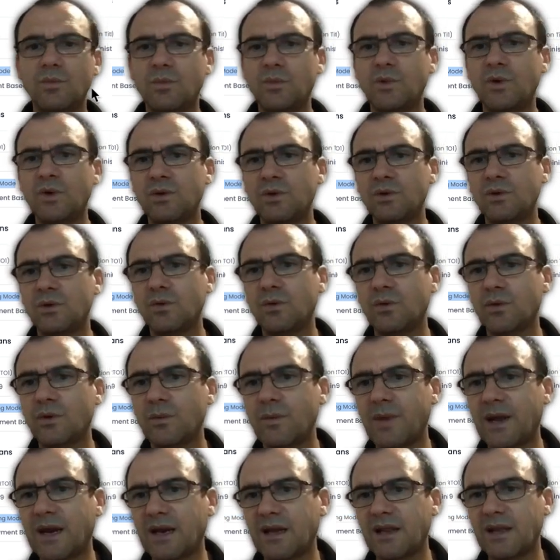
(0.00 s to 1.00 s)
will
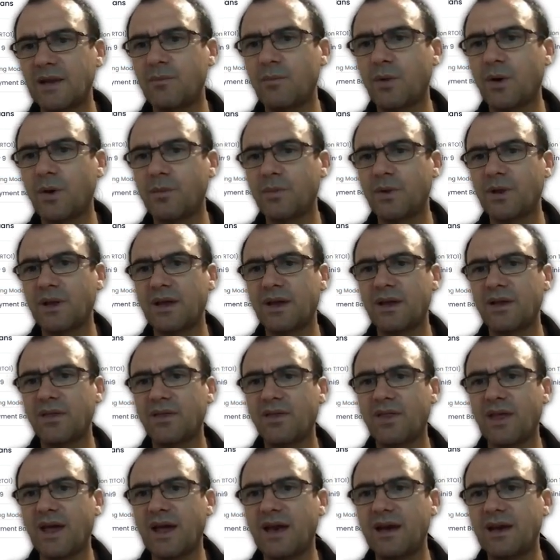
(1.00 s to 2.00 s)
automatically populate
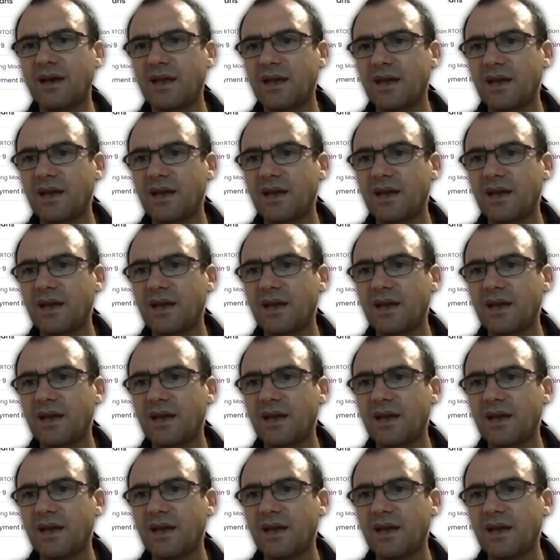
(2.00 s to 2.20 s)
that